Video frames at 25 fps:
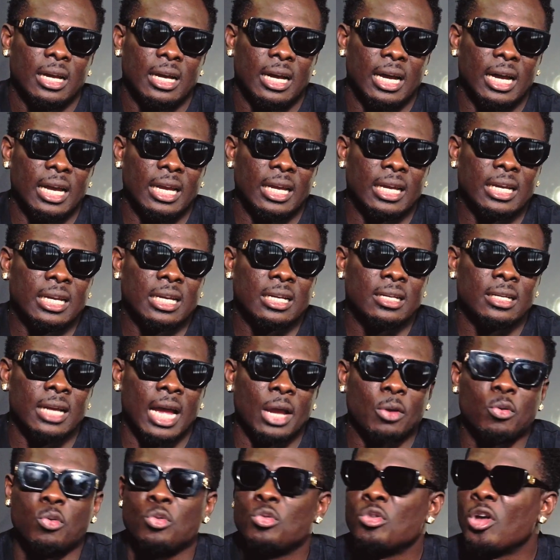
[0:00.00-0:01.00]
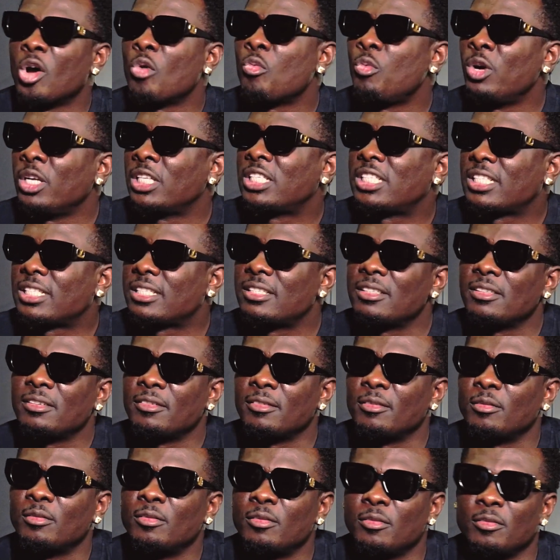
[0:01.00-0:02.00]
I could not wait
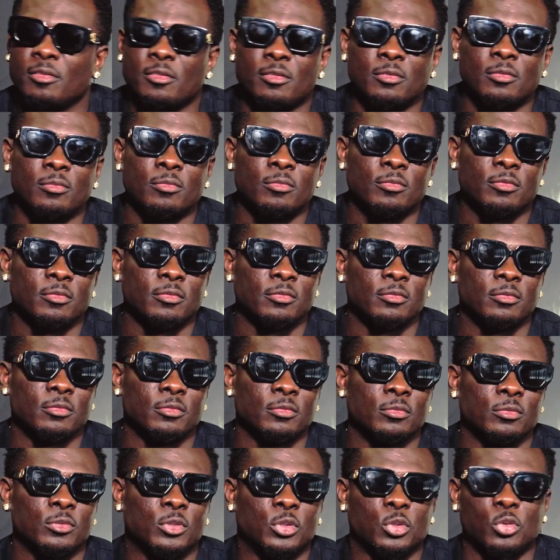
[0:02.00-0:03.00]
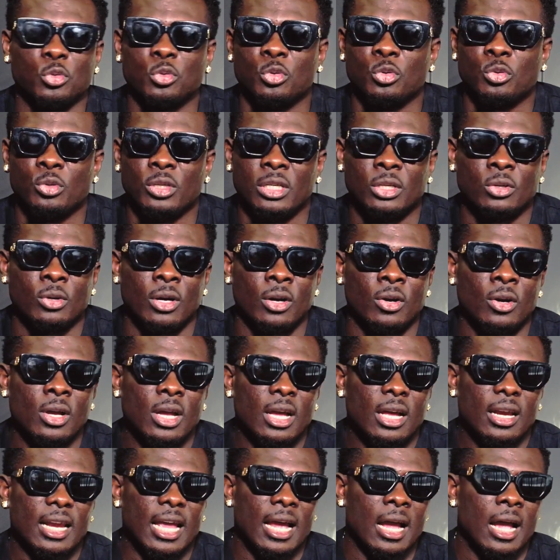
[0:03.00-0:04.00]
to, you know,
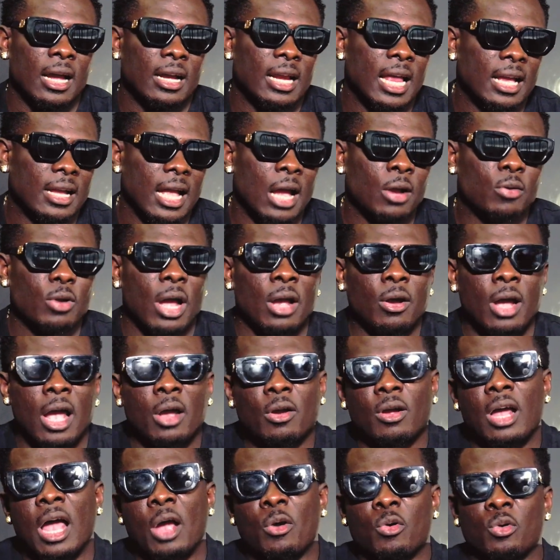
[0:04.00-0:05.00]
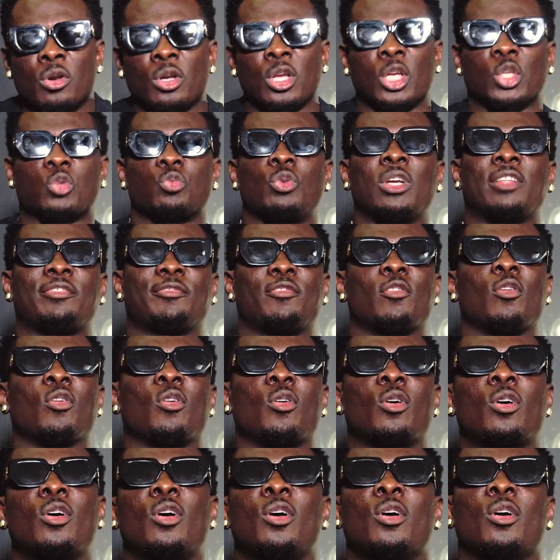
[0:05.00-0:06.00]
I could not just wait for
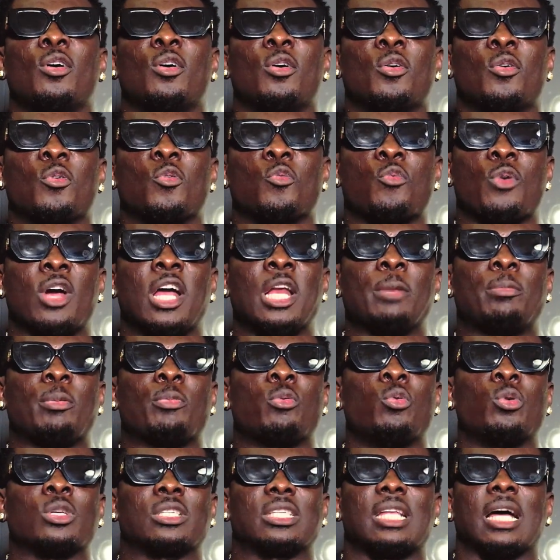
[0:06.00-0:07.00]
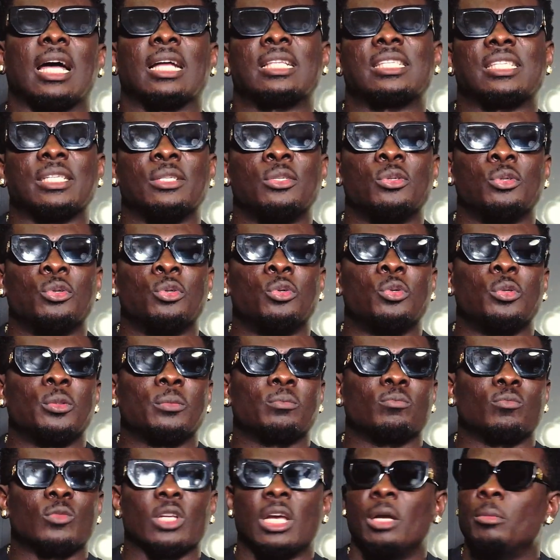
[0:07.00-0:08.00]
when people will start, you know,
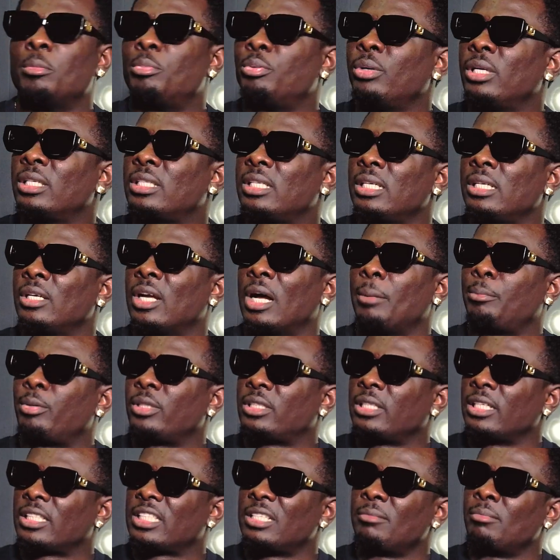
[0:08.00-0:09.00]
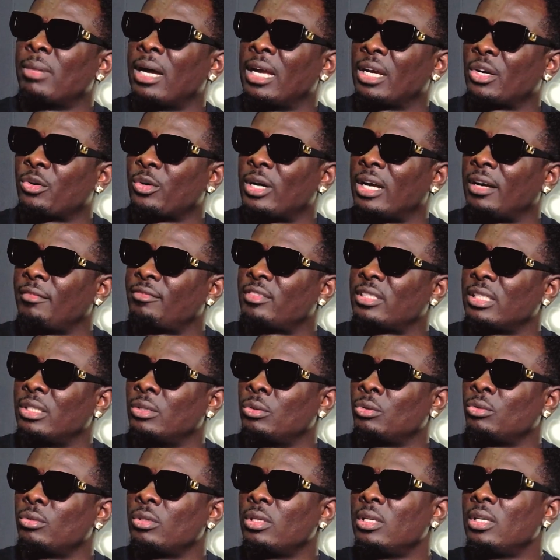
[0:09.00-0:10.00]
embracing and appreciating my craft, you
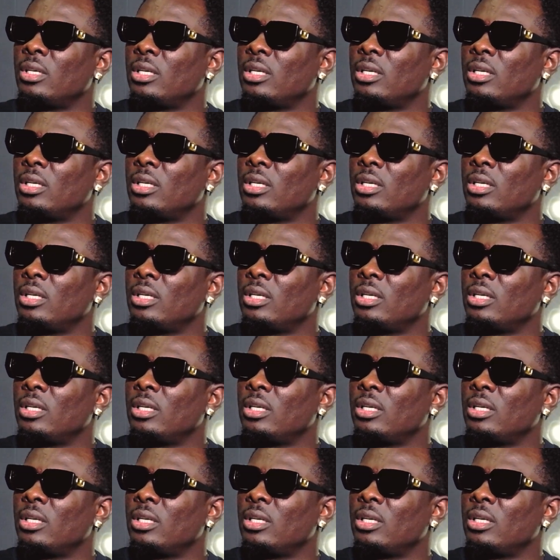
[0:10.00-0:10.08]
know.